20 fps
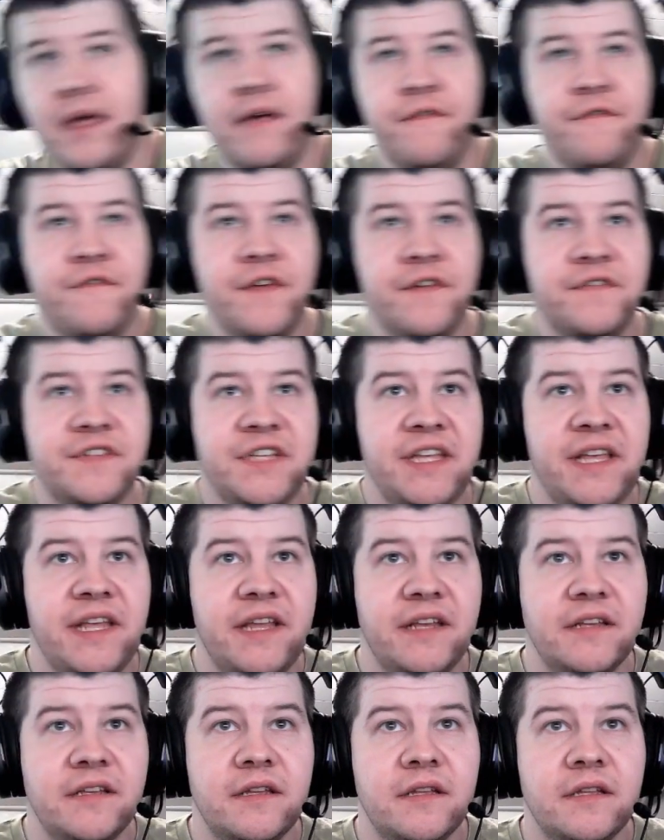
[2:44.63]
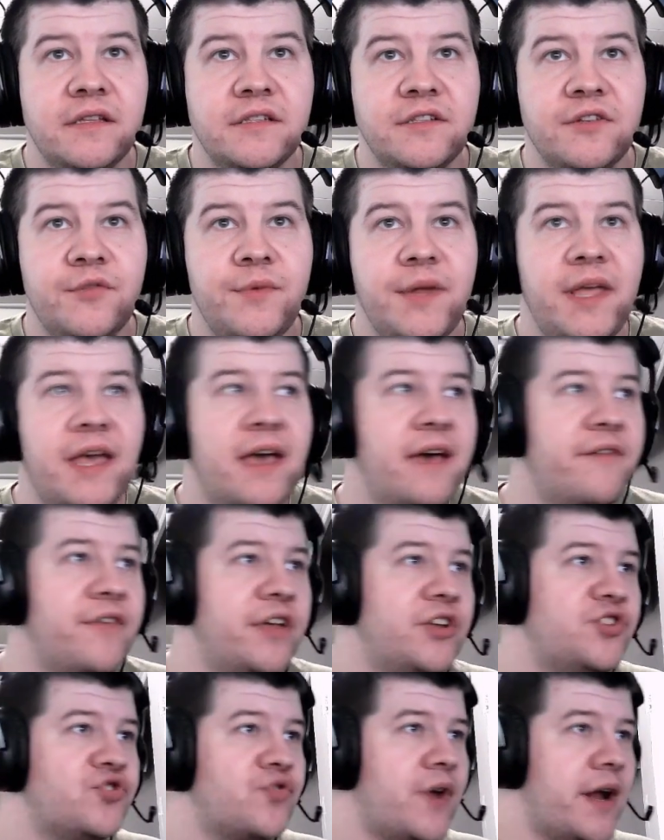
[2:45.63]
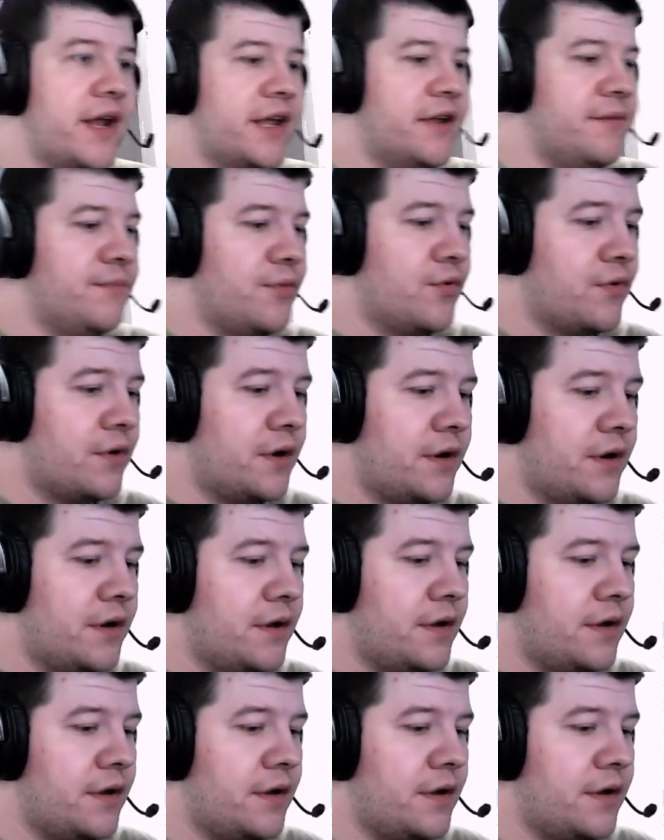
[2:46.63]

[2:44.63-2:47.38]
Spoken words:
15, so we have a Dragonborn.